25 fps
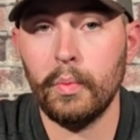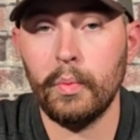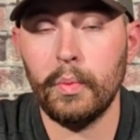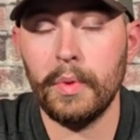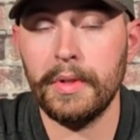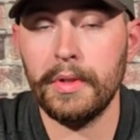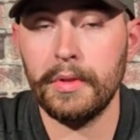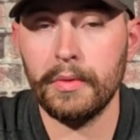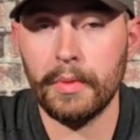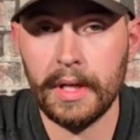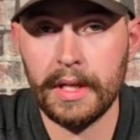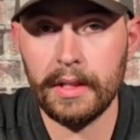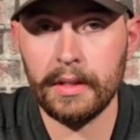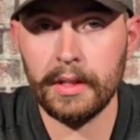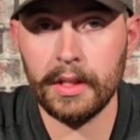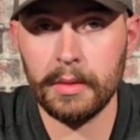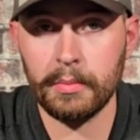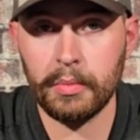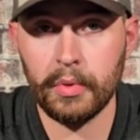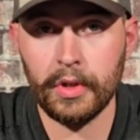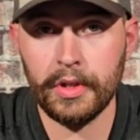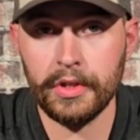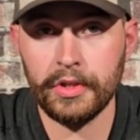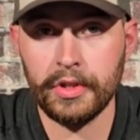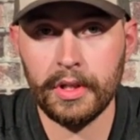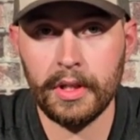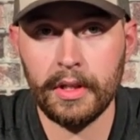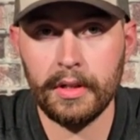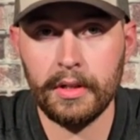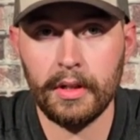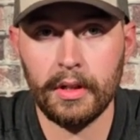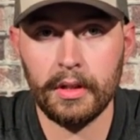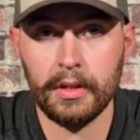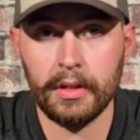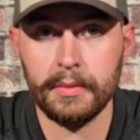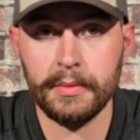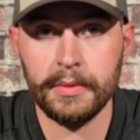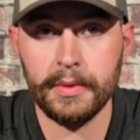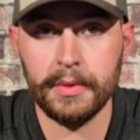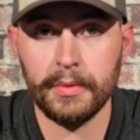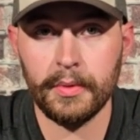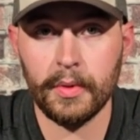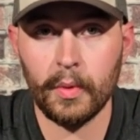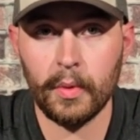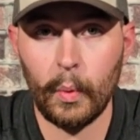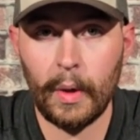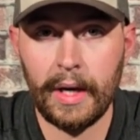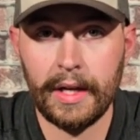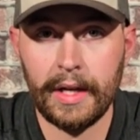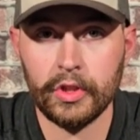we greatly appreciate all of you
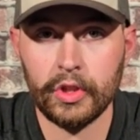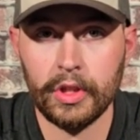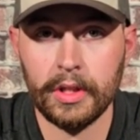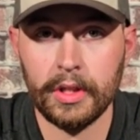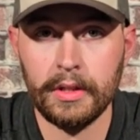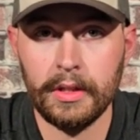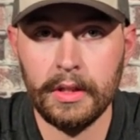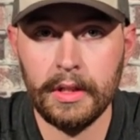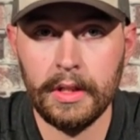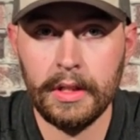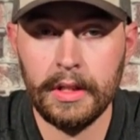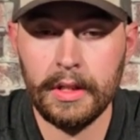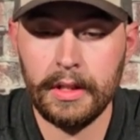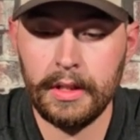for watching.